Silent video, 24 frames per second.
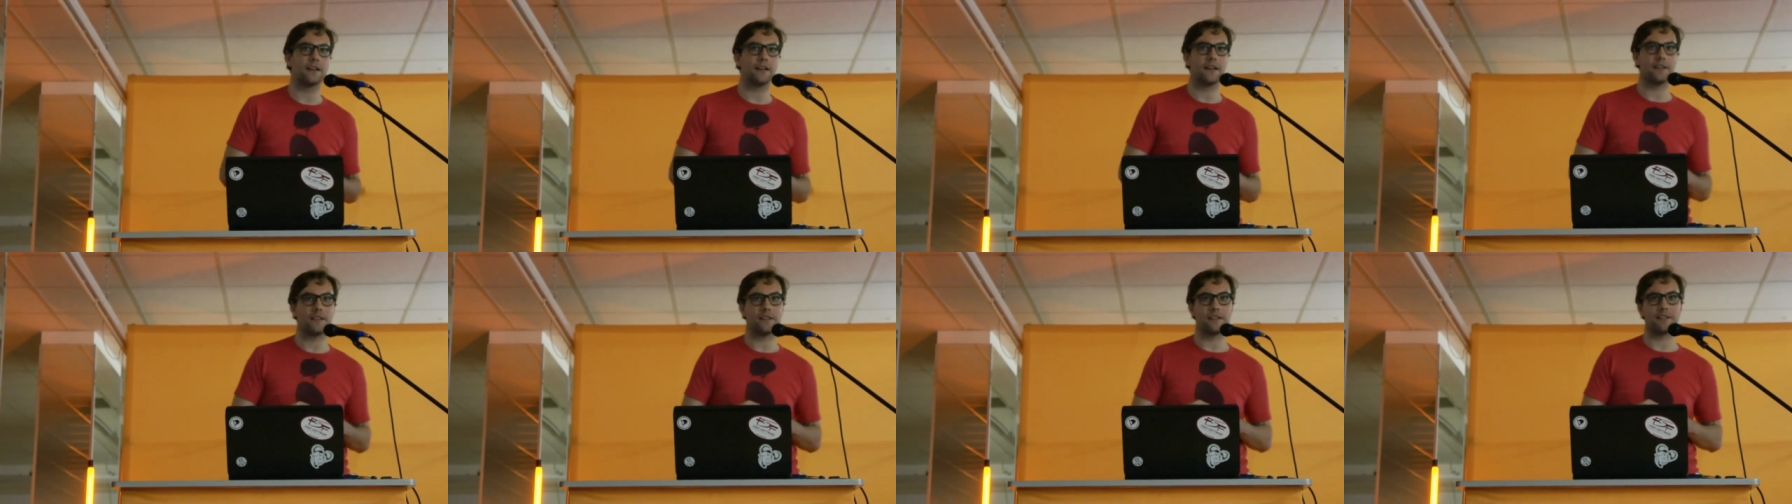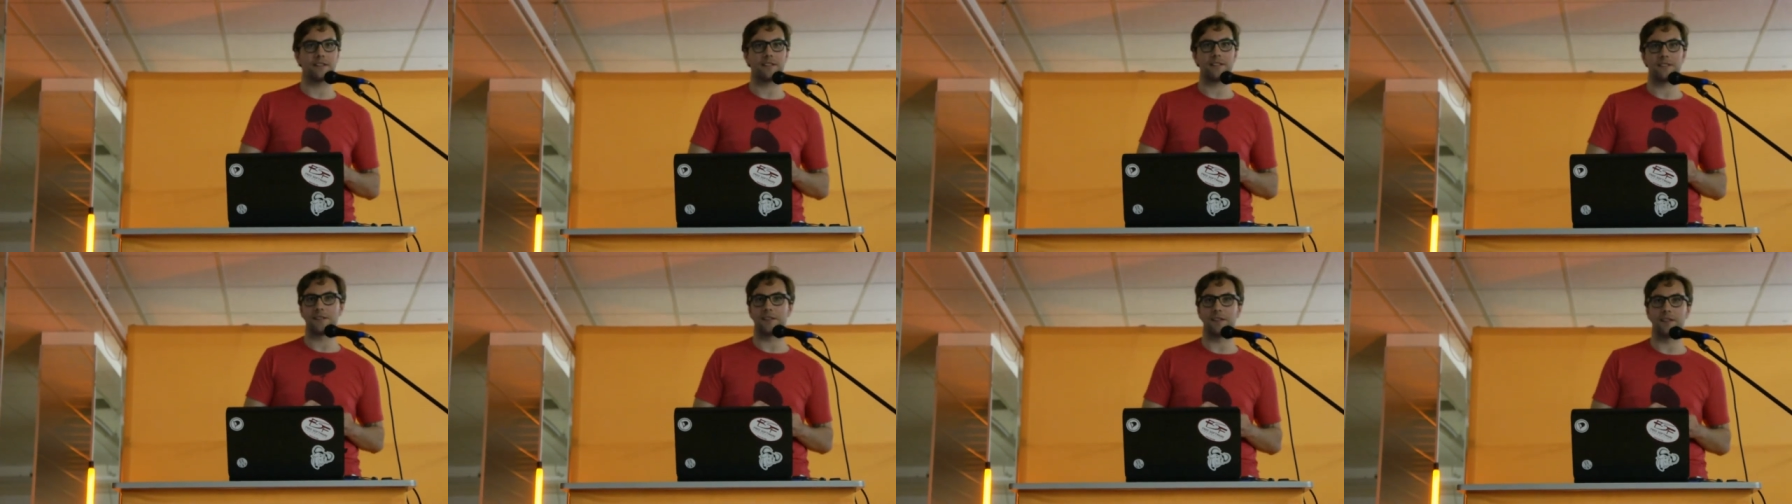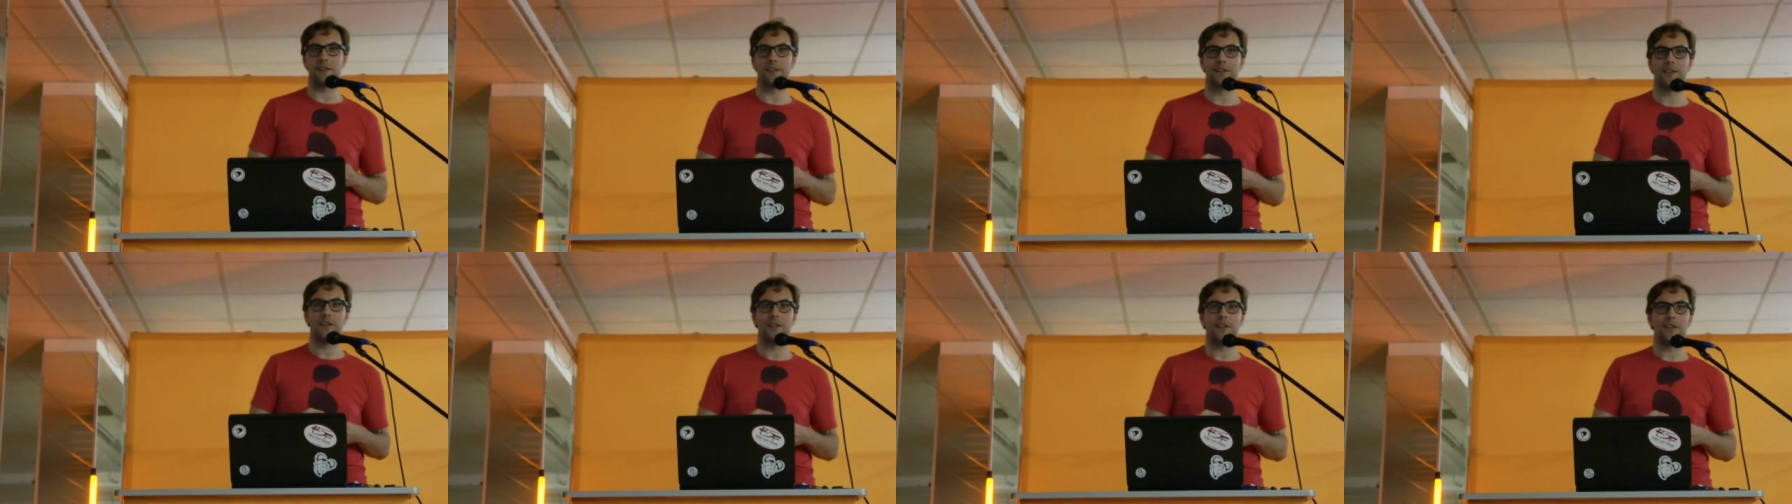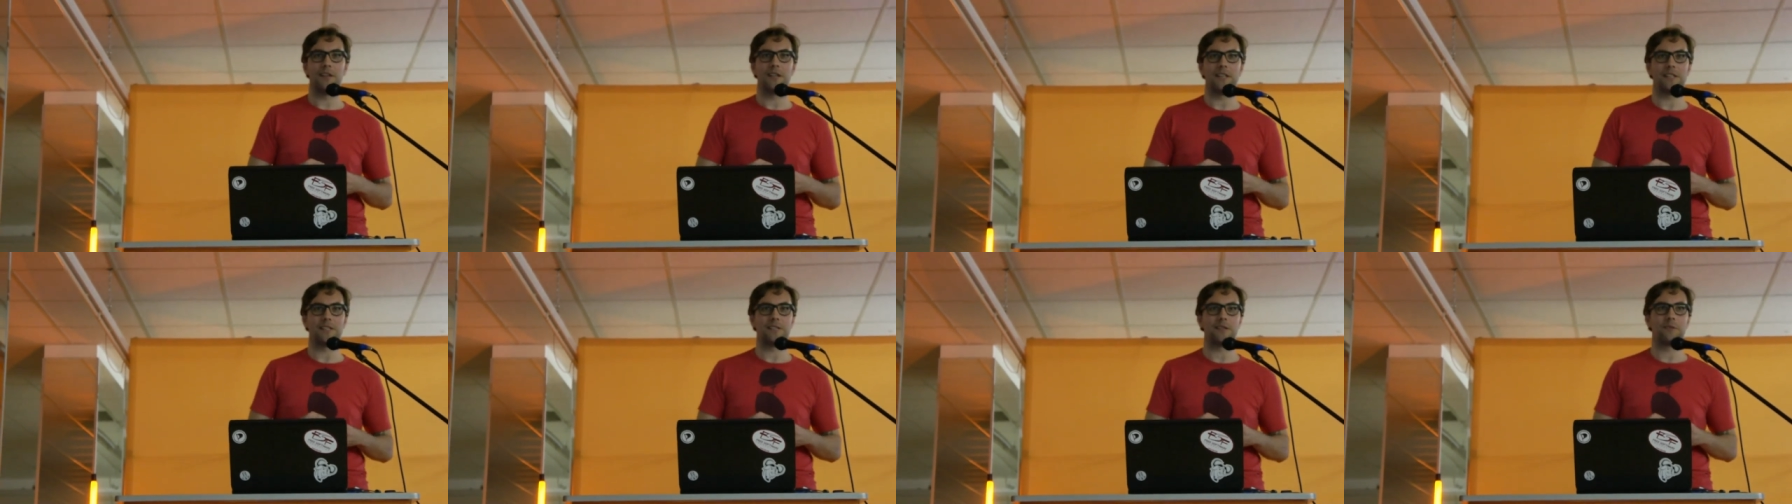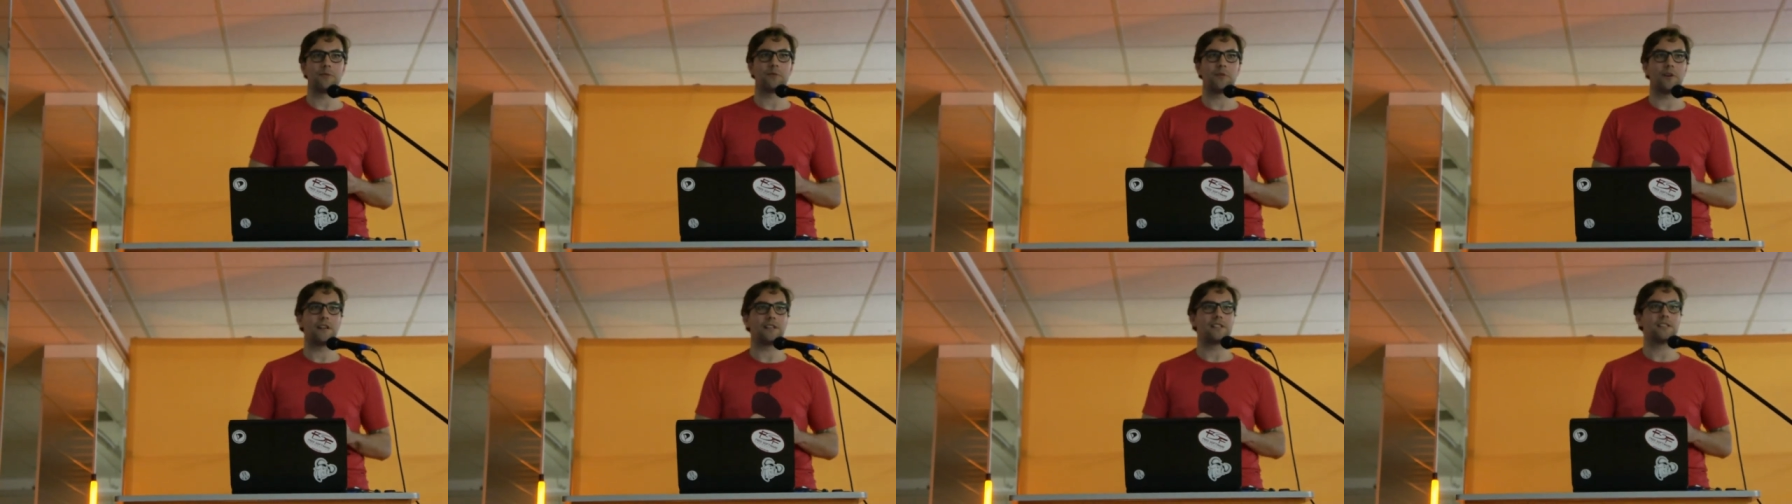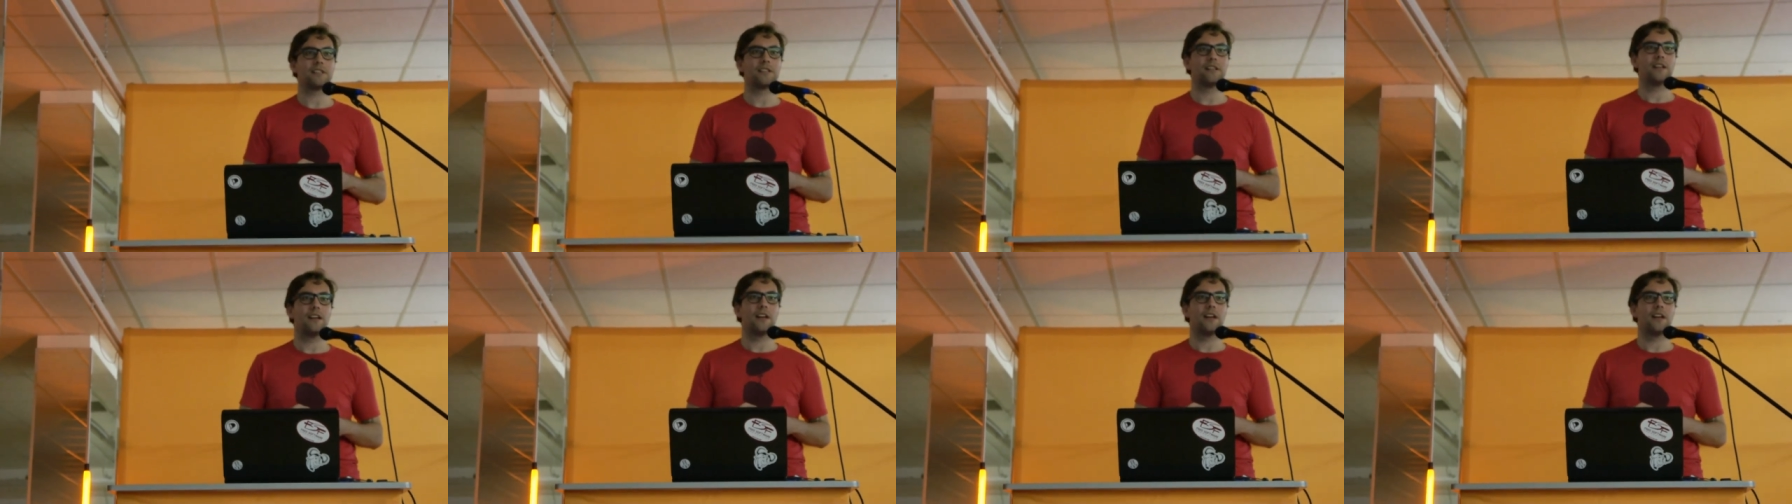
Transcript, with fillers: I think is the is the phrase.